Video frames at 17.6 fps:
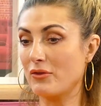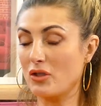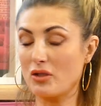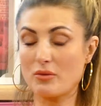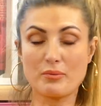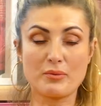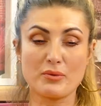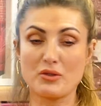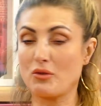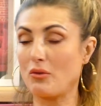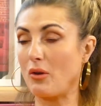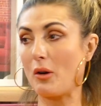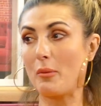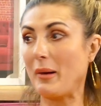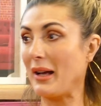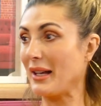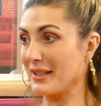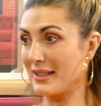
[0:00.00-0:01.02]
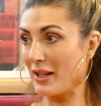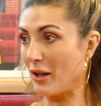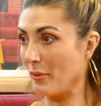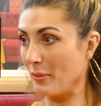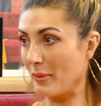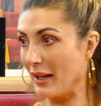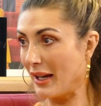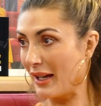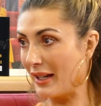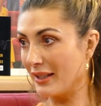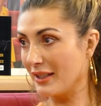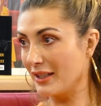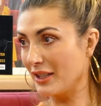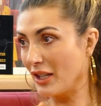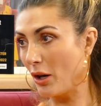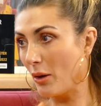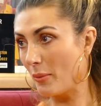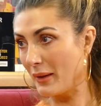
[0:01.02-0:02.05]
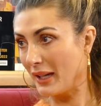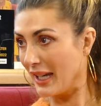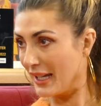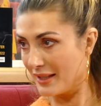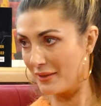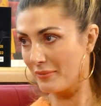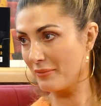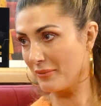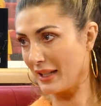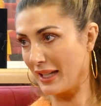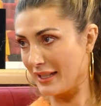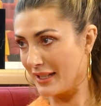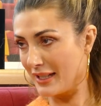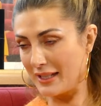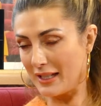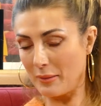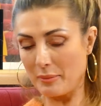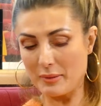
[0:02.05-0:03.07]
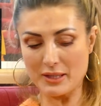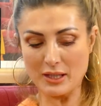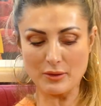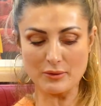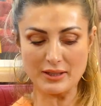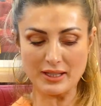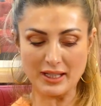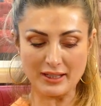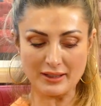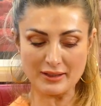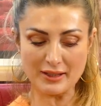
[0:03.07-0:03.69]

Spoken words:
just scrolled past that on my, you know, on my latest episodes thing.